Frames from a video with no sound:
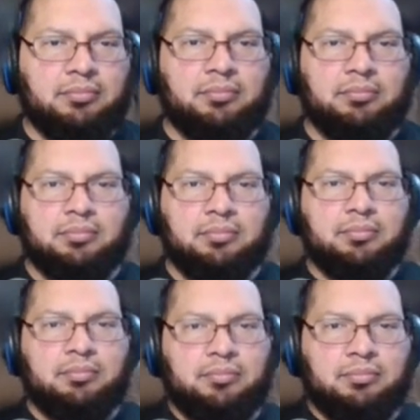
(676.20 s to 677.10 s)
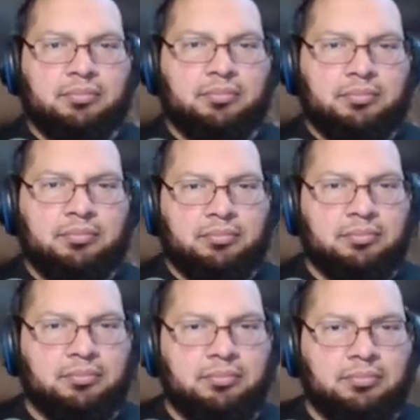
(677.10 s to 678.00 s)

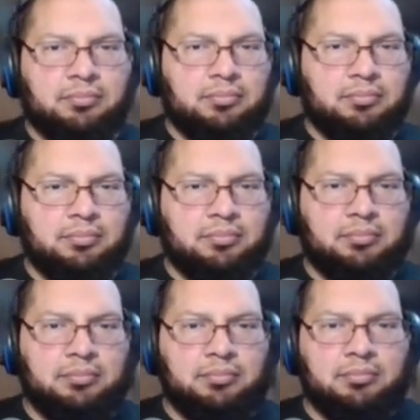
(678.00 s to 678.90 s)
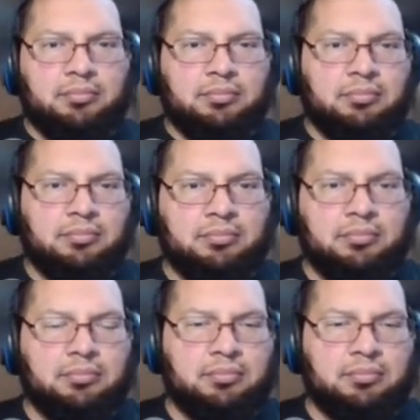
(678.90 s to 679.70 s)
This person isn't speaking.